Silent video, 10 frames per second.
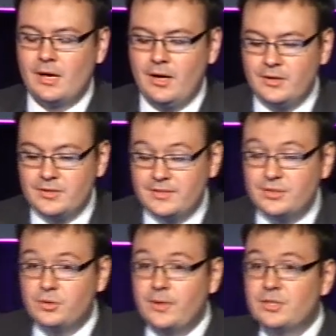So that's a
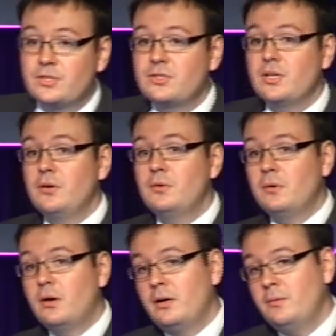good question.
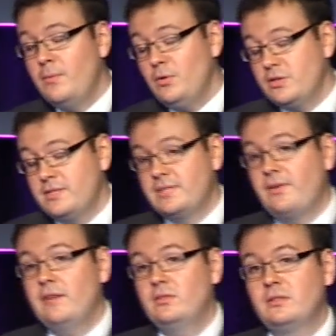So when we looked at the
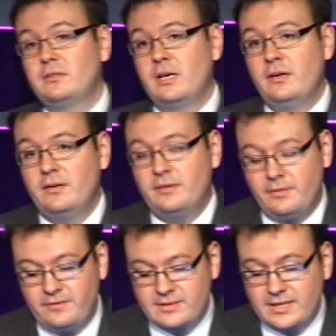survival
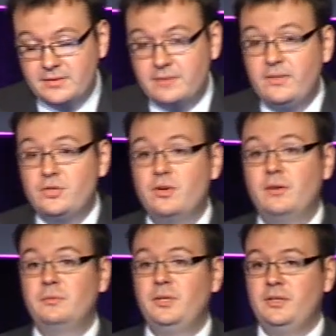of the cells in
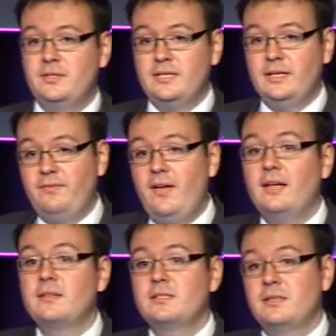vitro, you could see
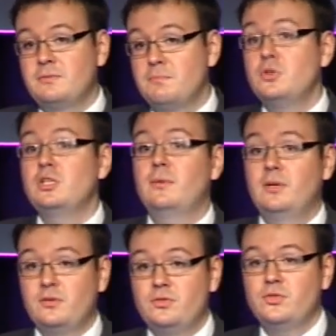effects at much lower
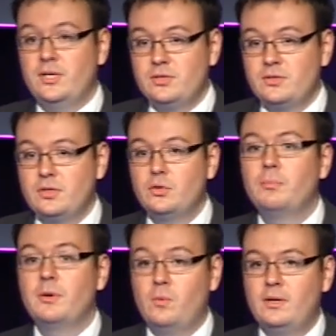concentrations than
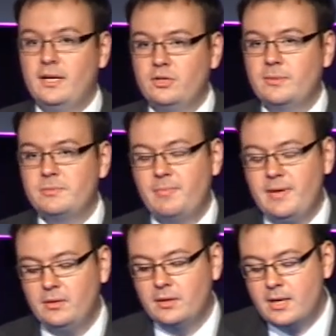0.1 nanograms per
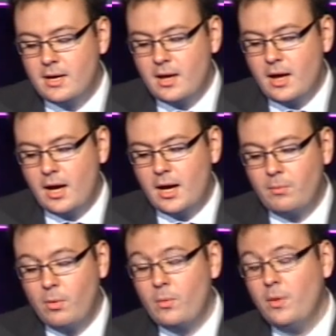ml.
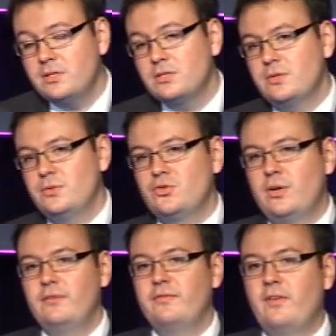What we wanted to do is
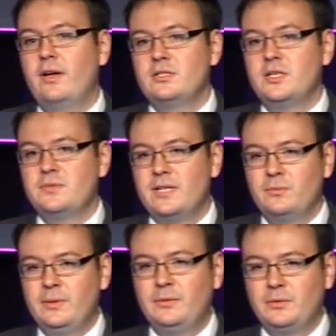try and find a dose that
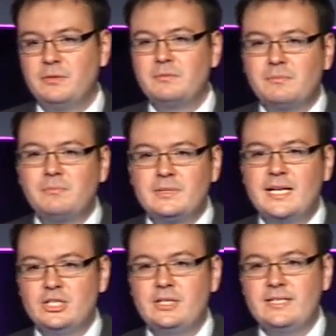we could
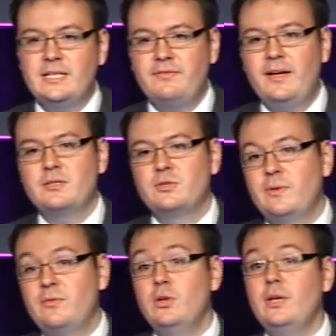potentially see effects.
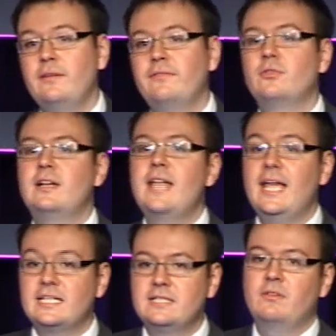If we're looking for a
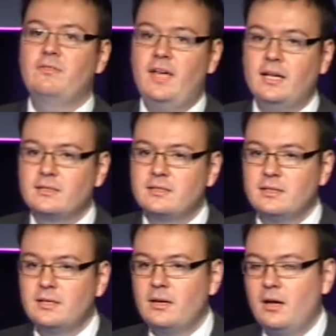negative effect
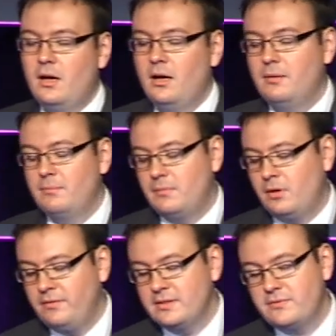
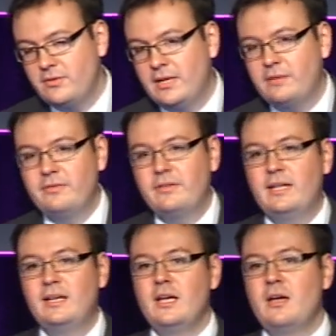of interferon-alpha,
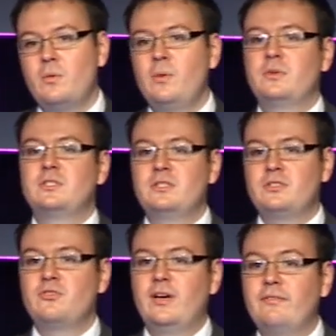then we want
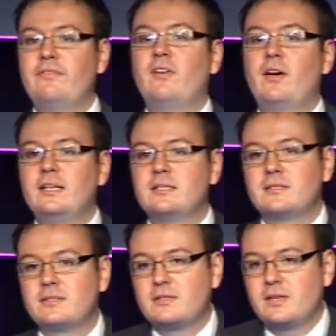to try and find
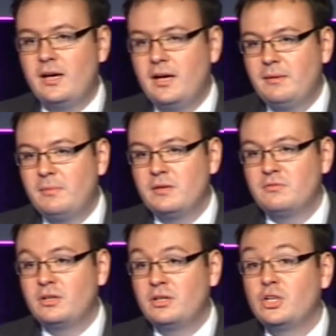a
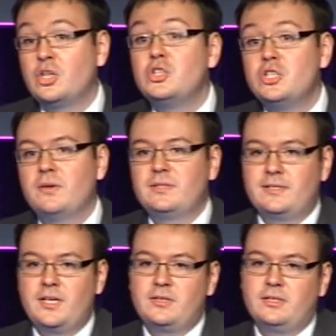good dose
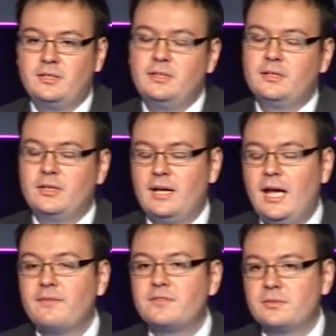that's going to
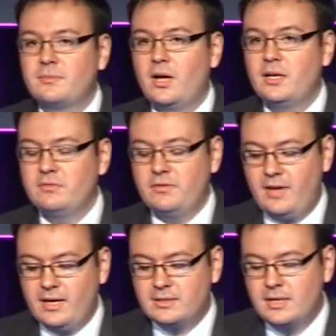have some kind of
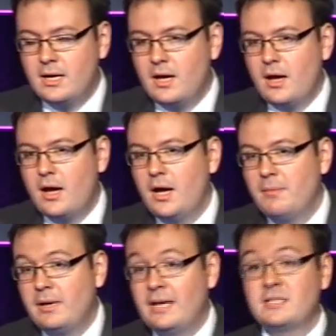effect.
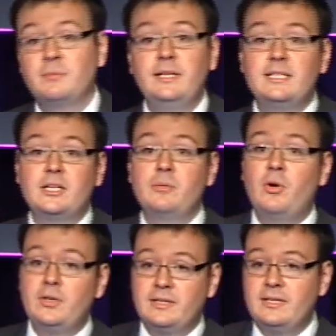And I completely take your
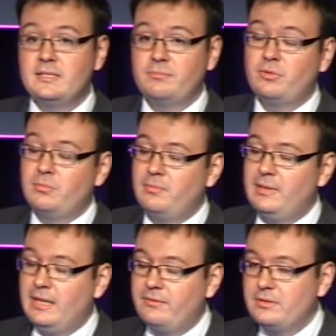point that these are
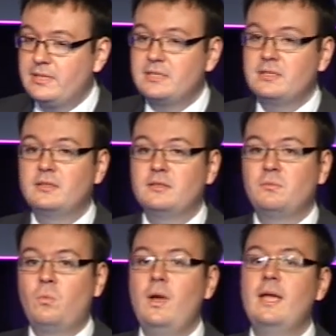probably levels that are
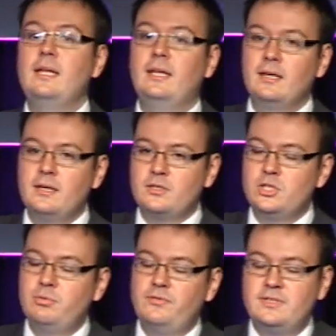way
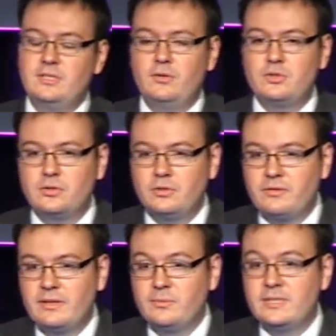superphysiological
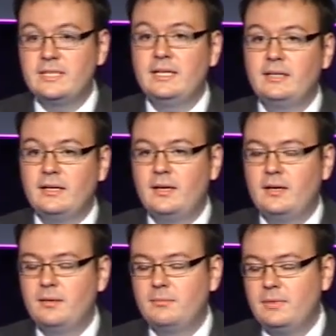that we see
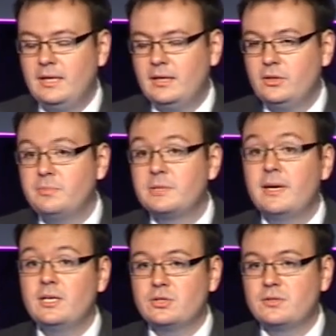in our lupus
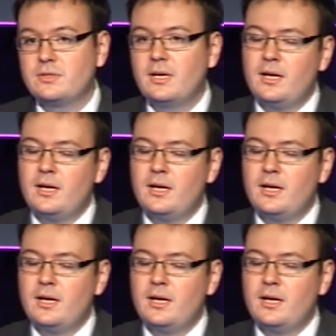patients,